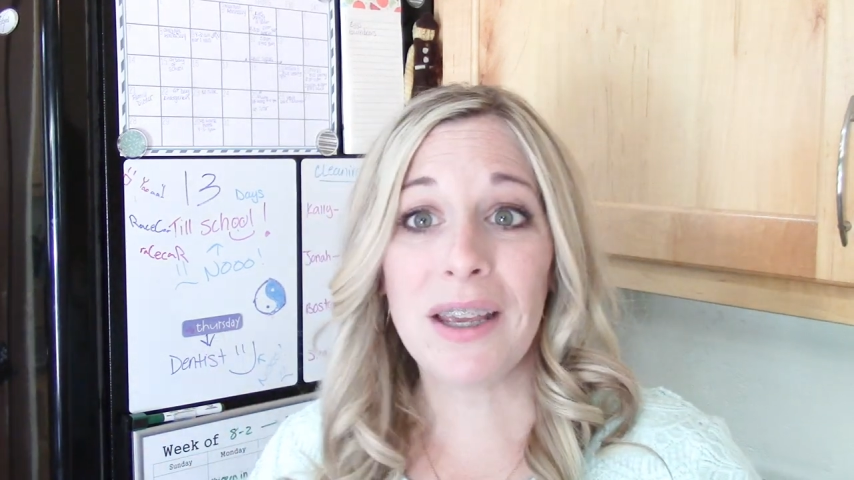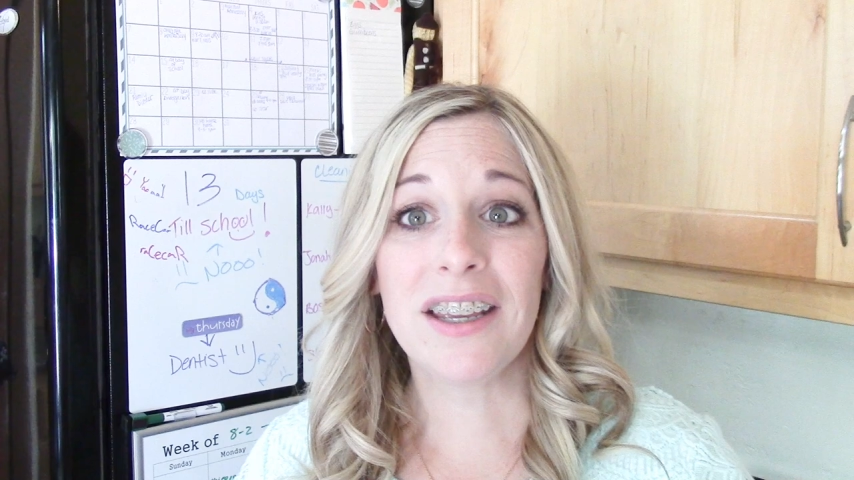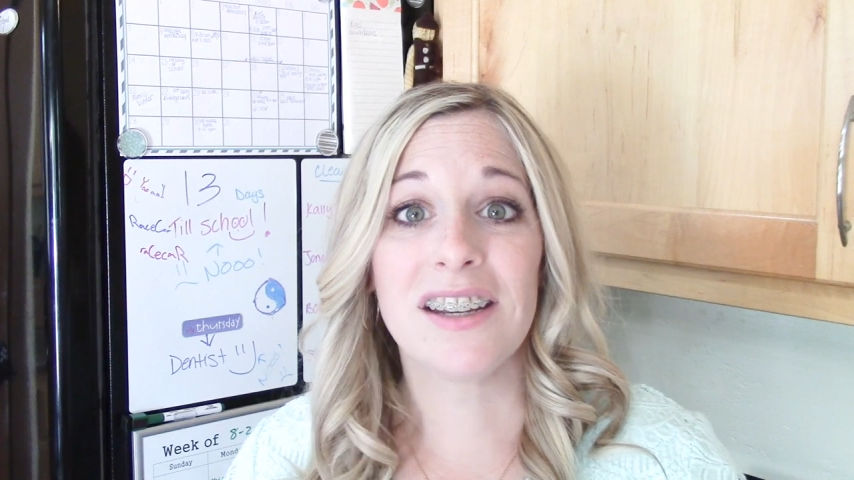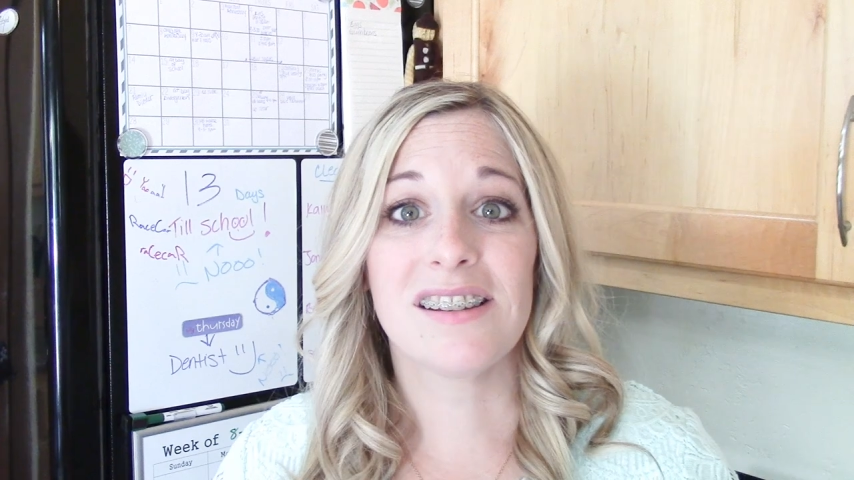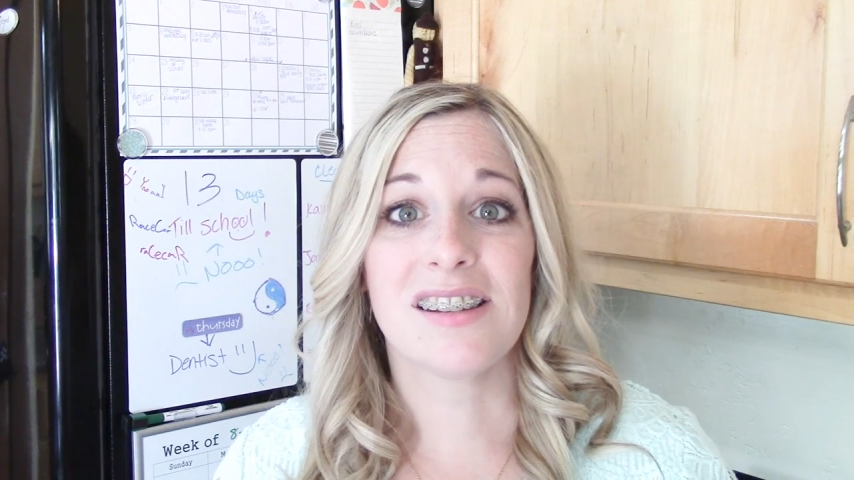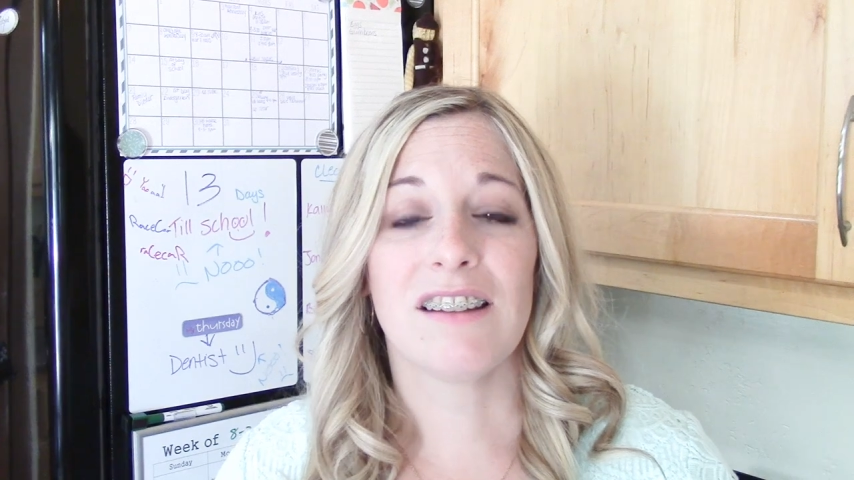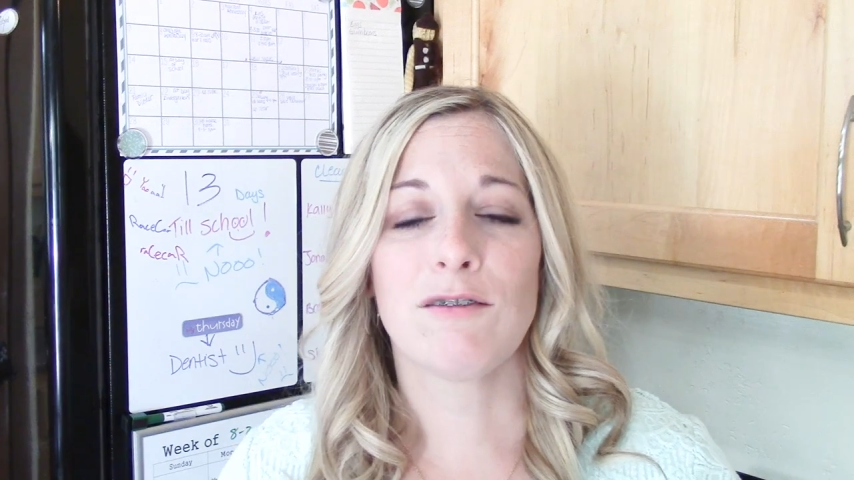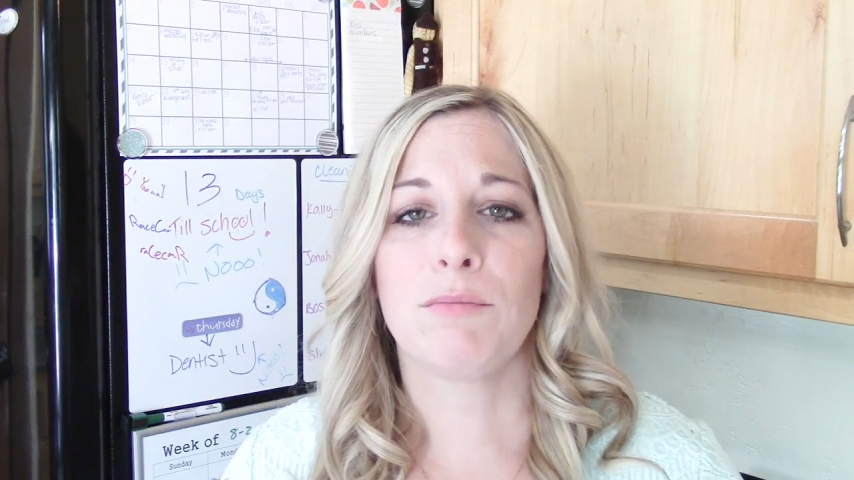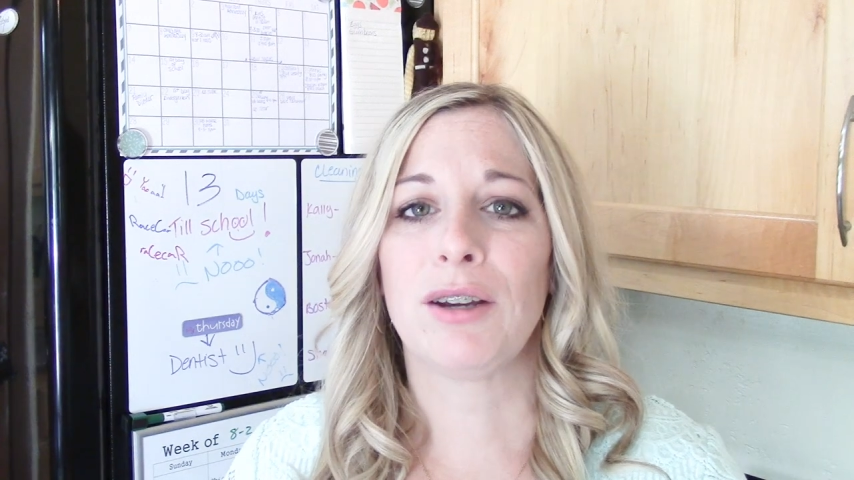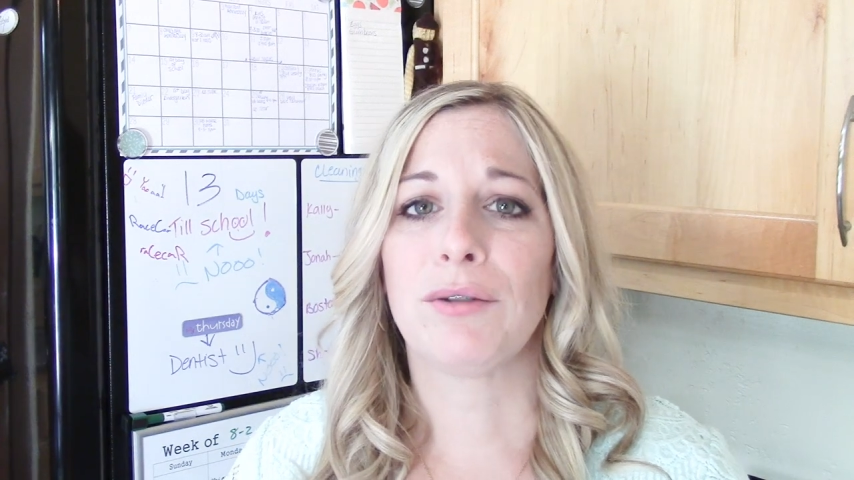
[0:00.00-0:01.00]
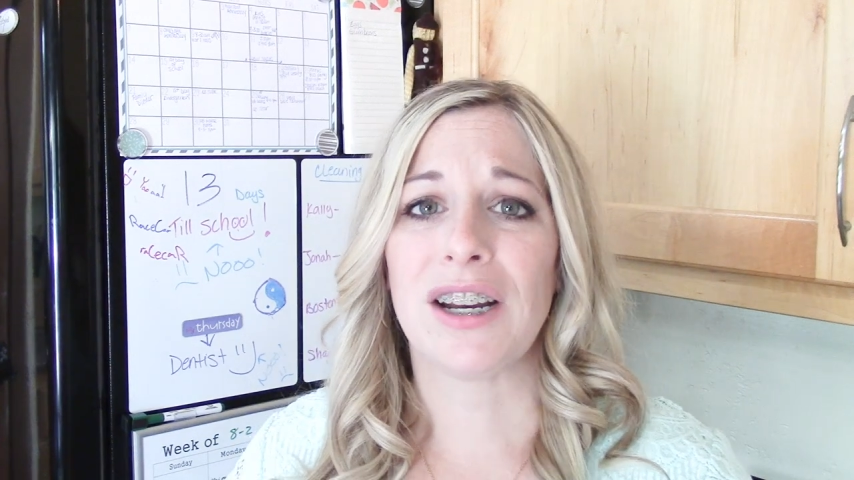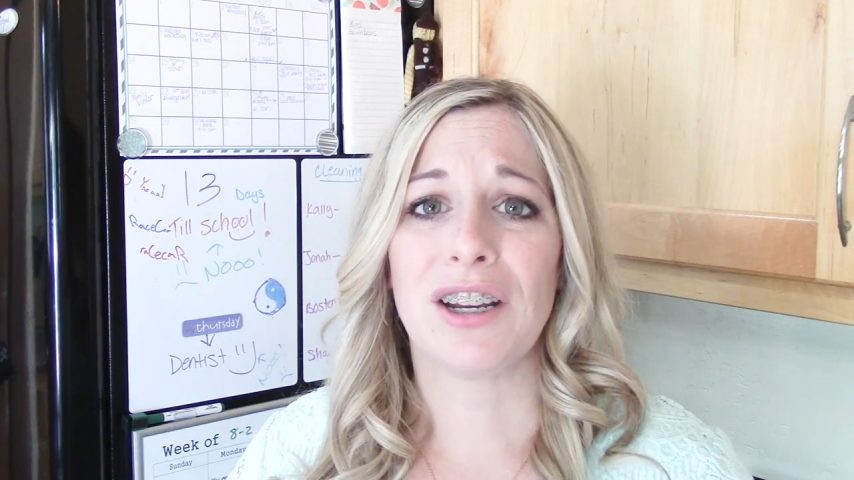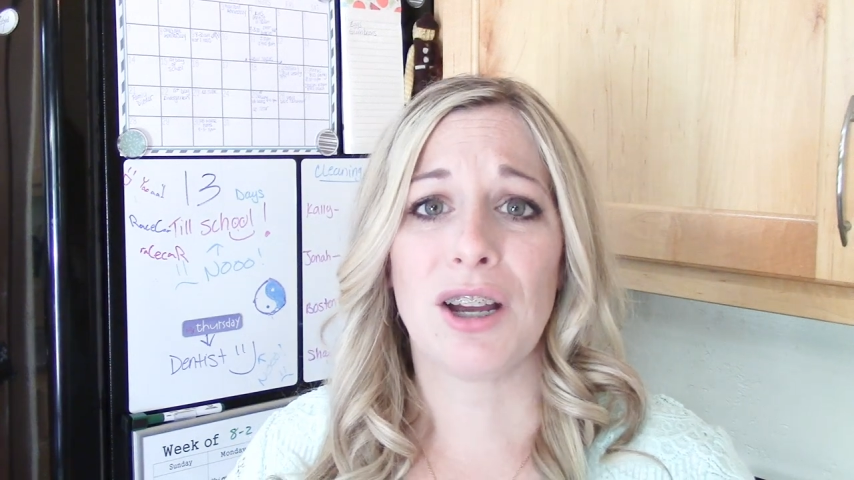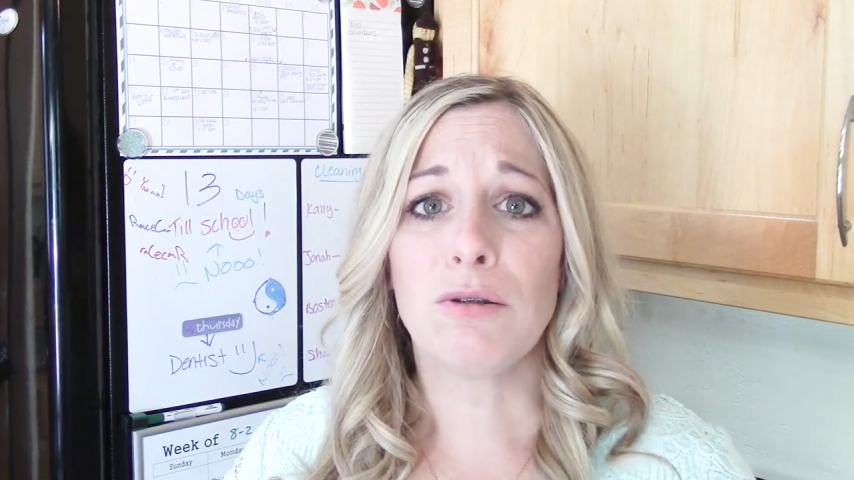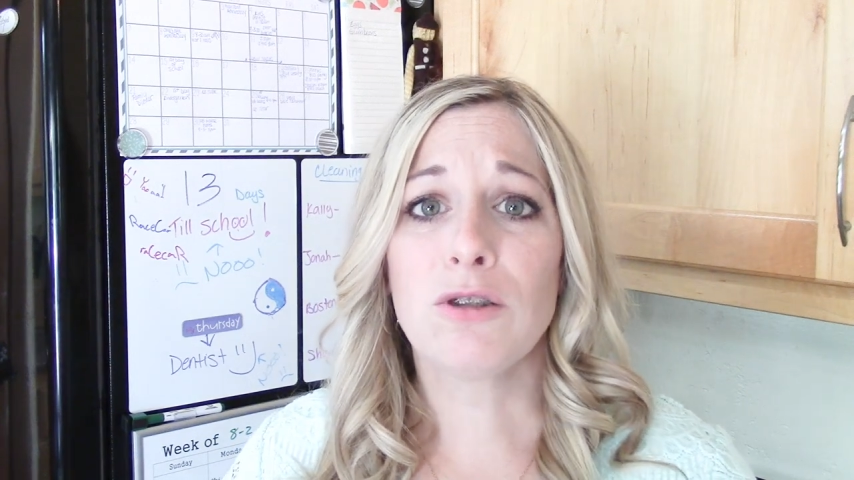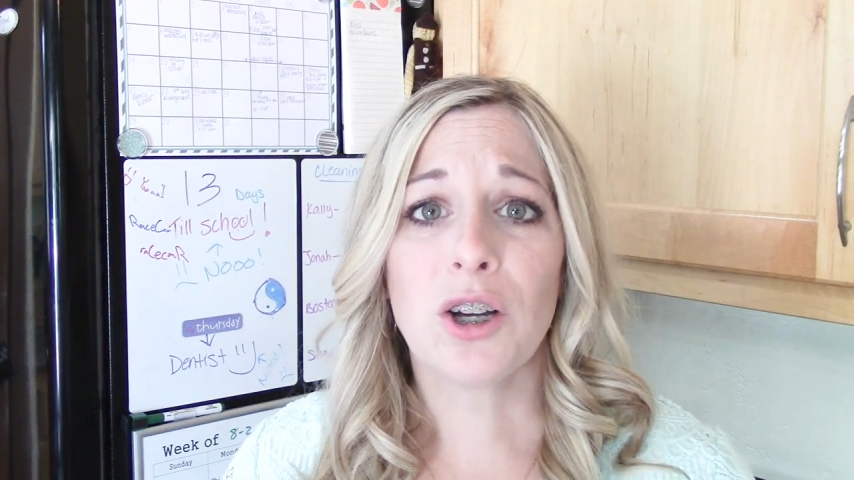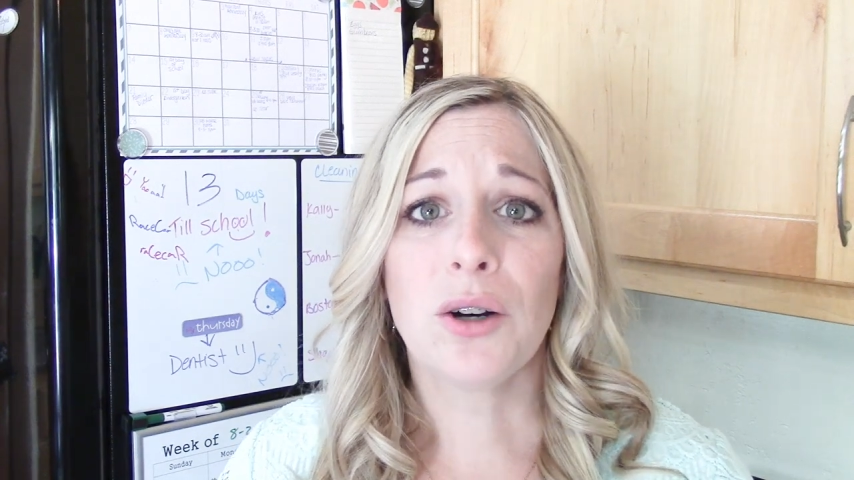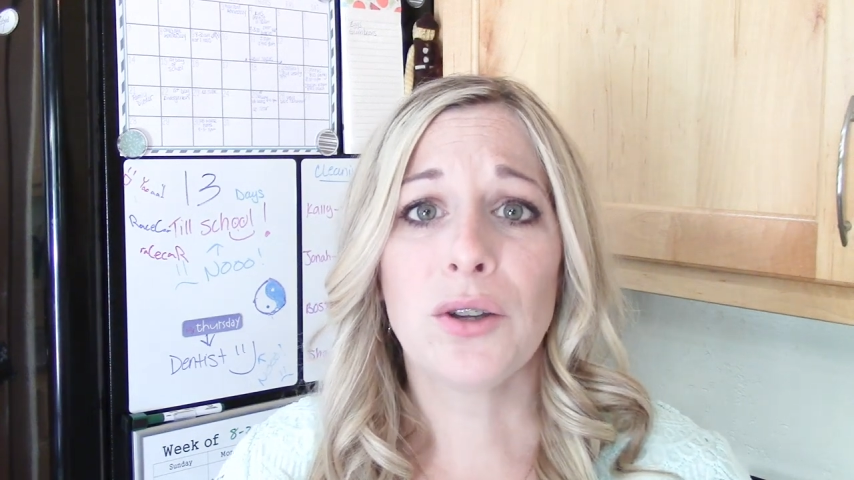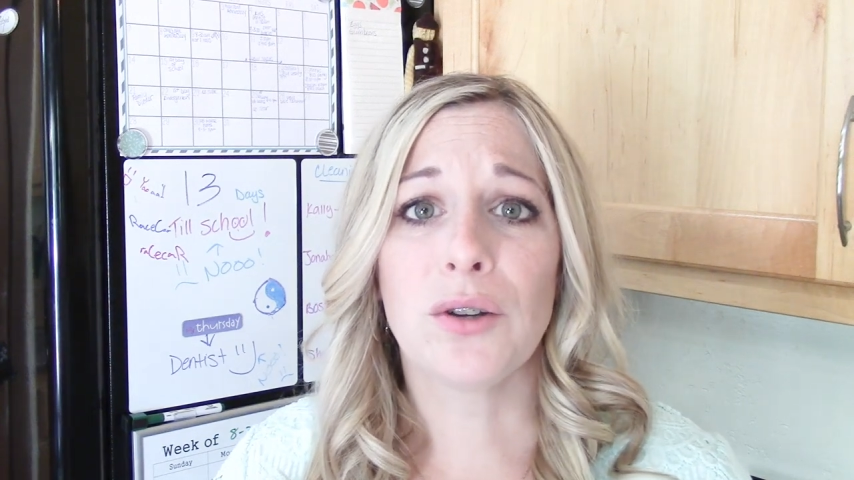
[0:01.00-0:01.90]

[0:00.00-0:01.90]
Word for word: big, it doesn't have to be grandioso.